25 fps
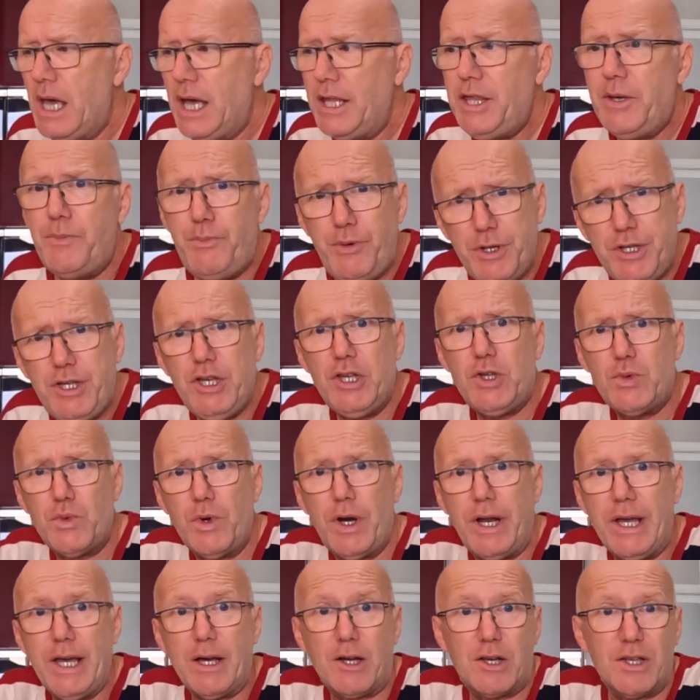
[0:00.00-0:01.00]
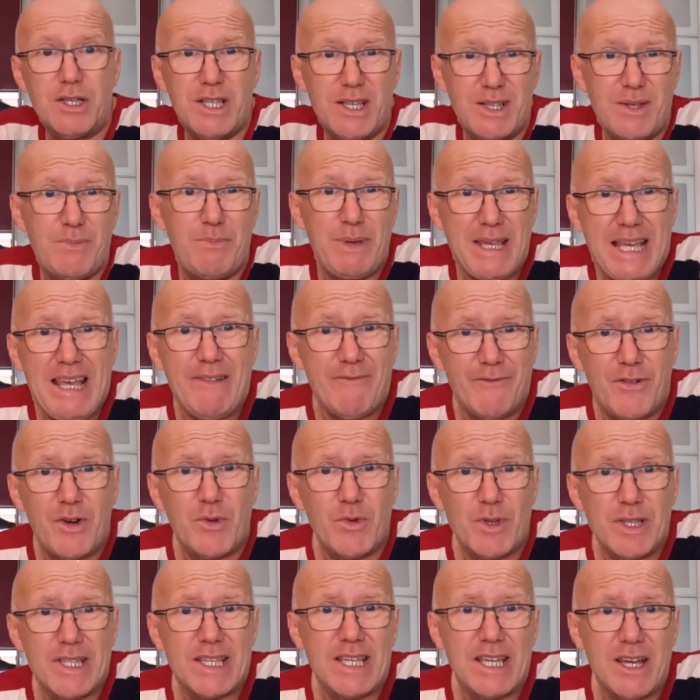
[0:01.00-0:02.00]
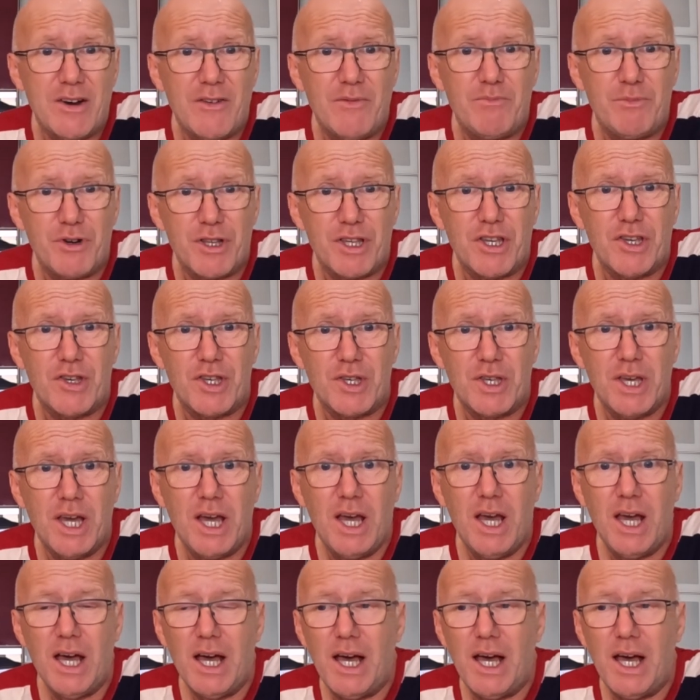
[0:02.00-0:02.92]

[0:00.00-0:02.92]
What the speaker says: And the British were here because there's a big influence here of British